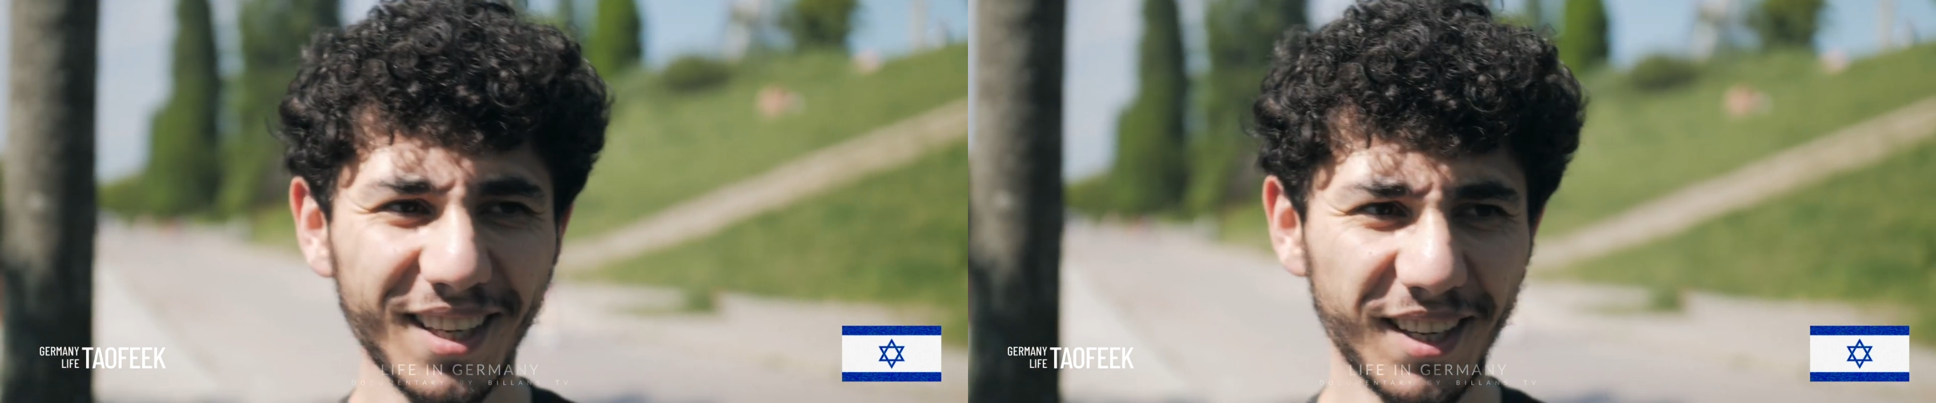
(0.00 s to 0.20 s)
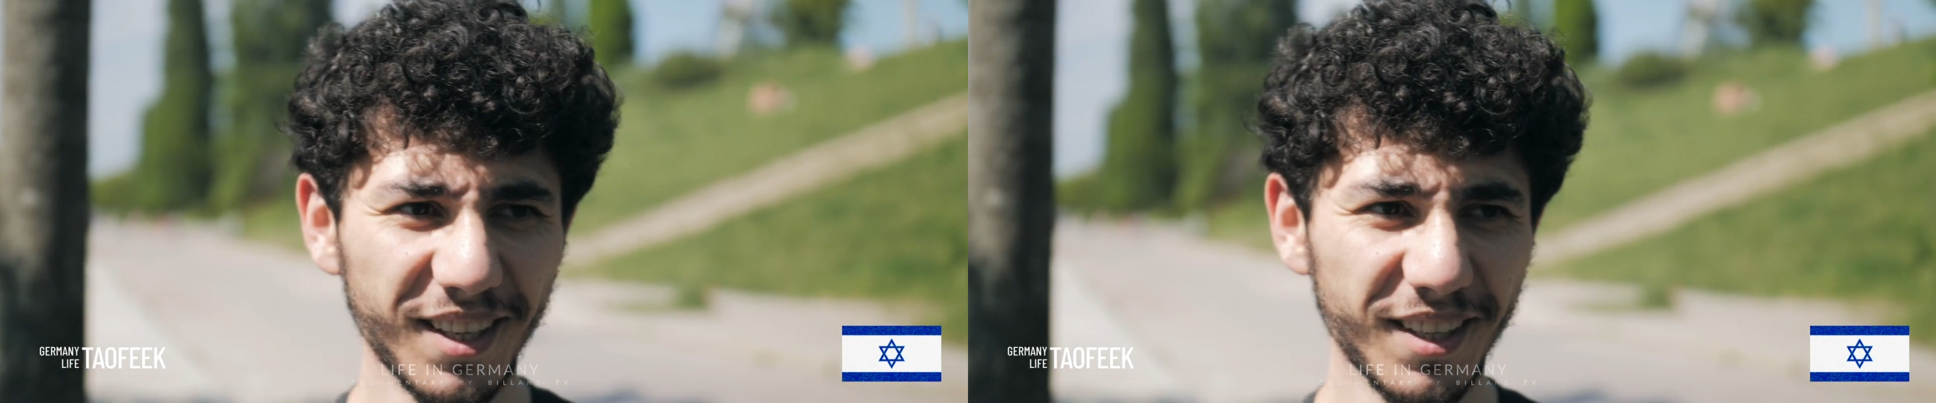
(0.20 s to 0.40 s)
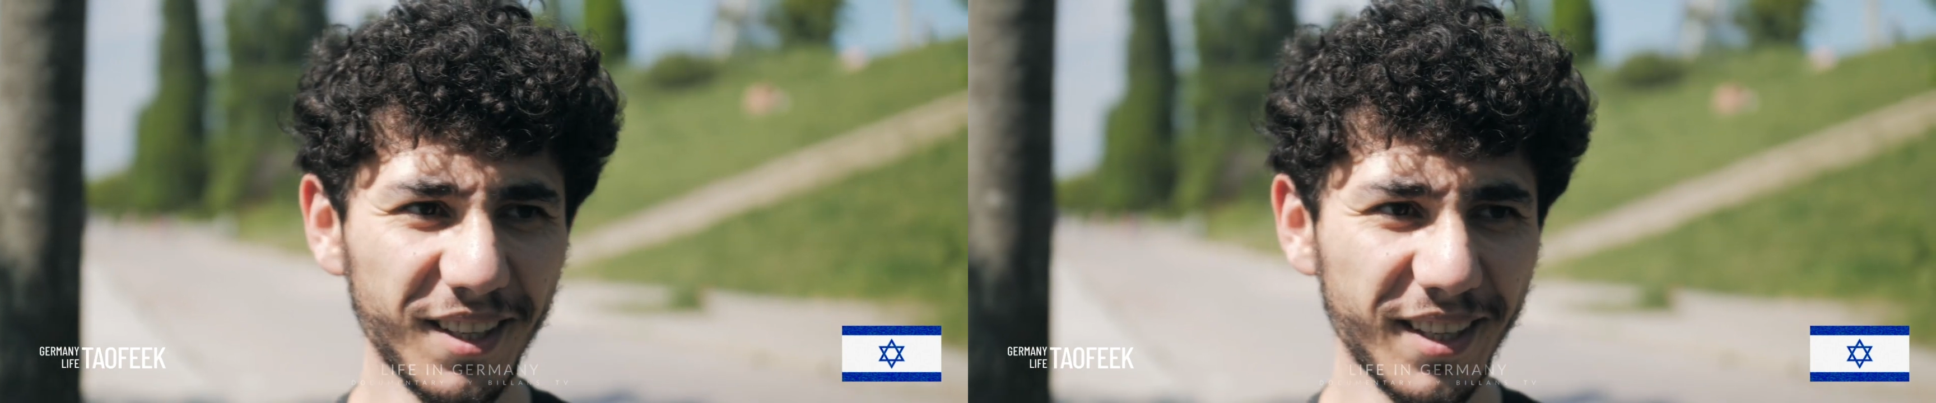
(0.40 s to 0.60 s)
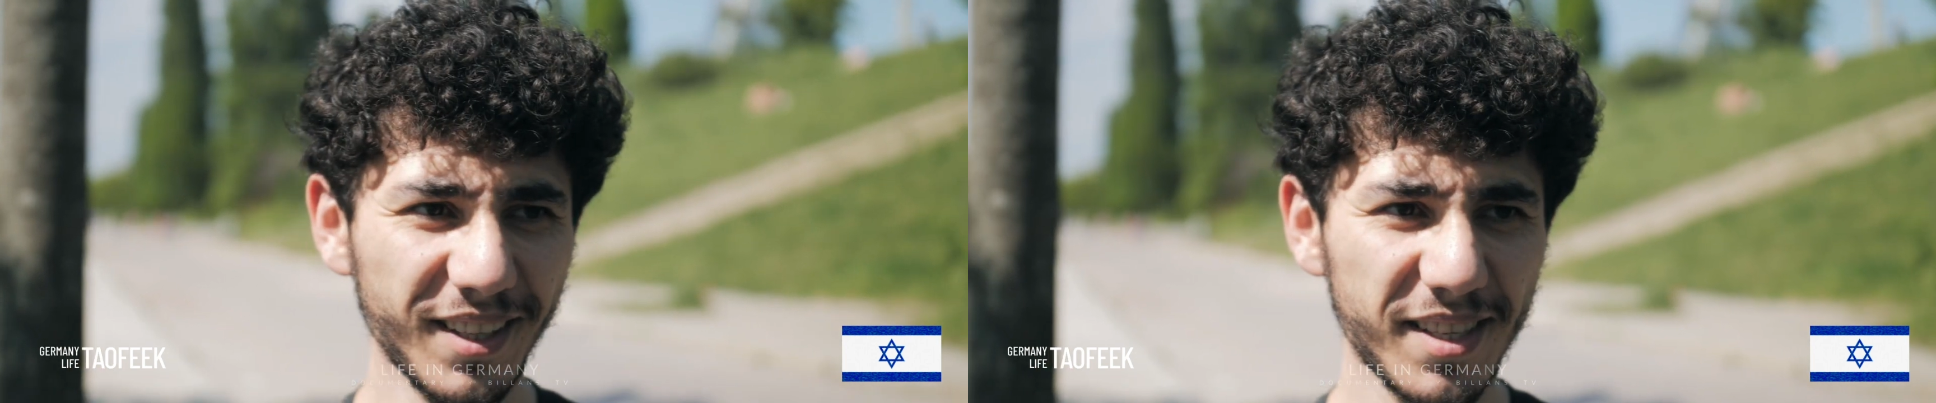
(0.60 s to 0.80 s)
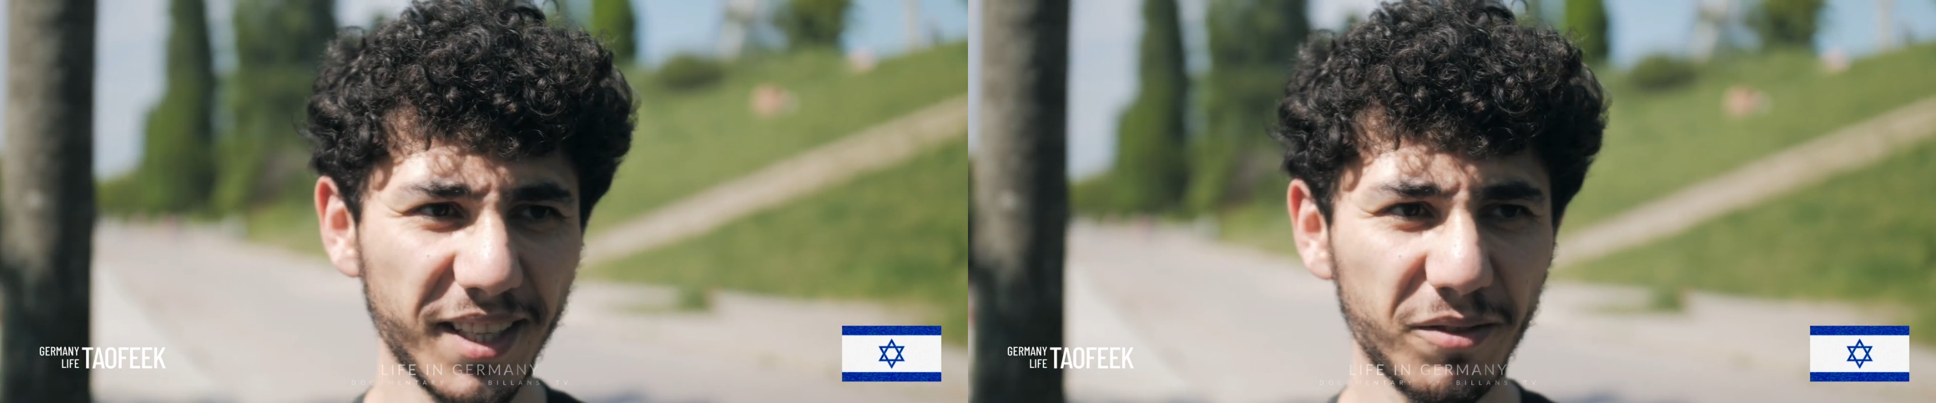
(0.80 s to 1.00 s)

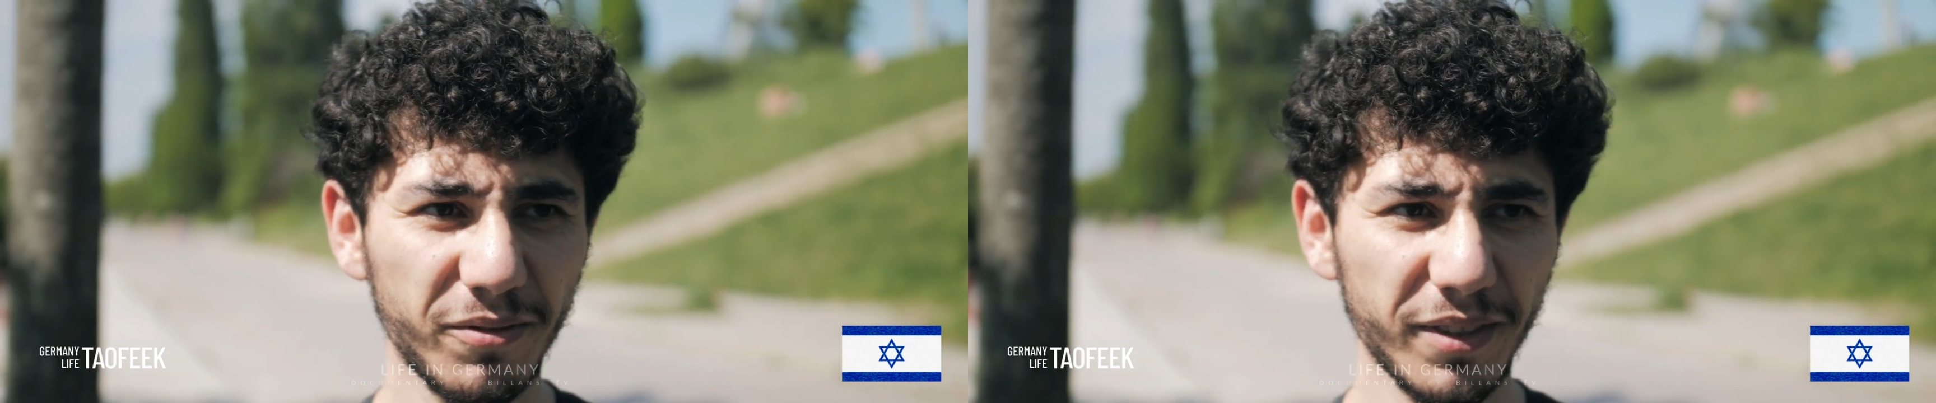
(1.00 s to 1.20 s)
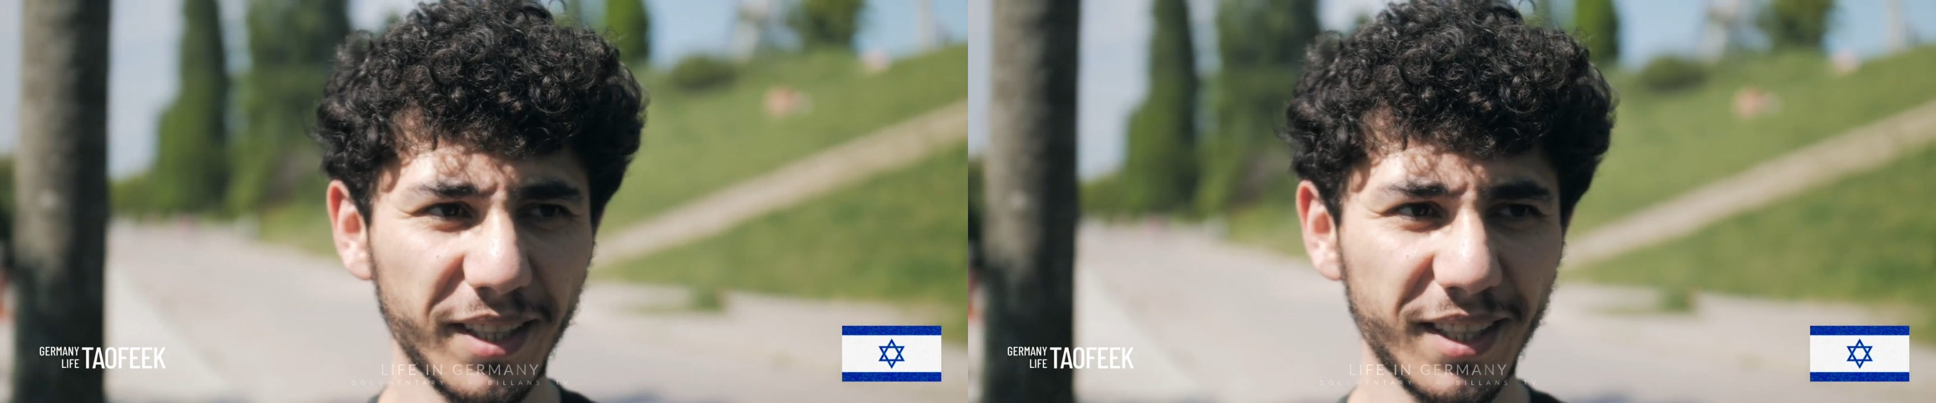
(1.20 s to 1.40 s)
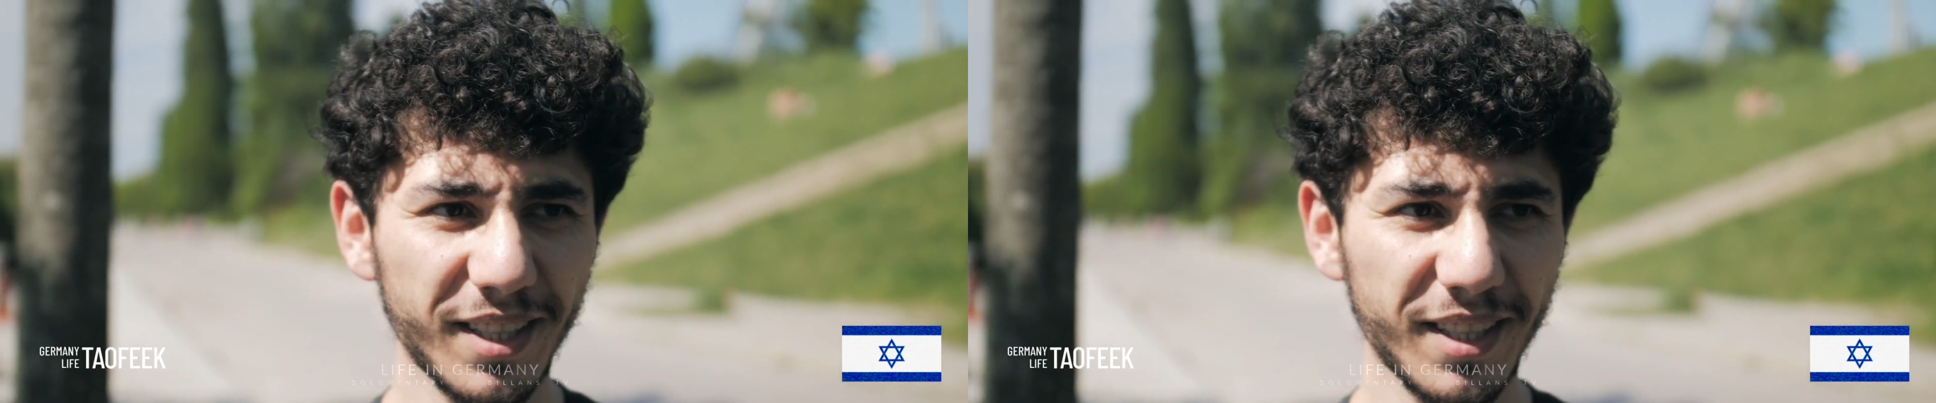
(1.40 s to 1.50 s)
And the second thing